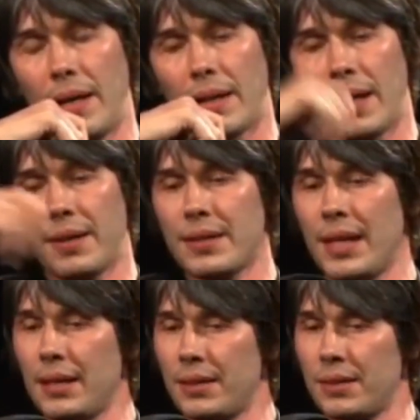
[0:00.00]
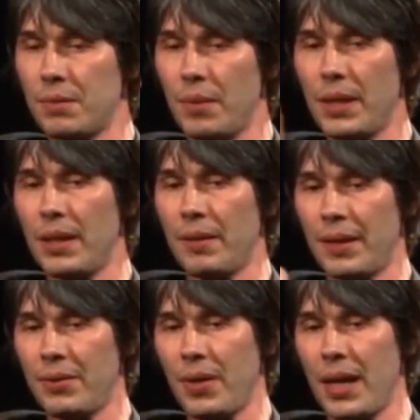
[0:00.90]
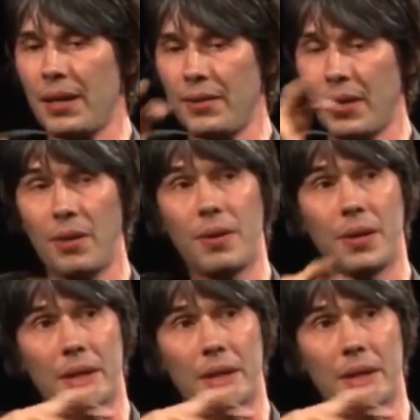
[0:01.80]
Carl Sagan's widow, Andrianne, who co-wrote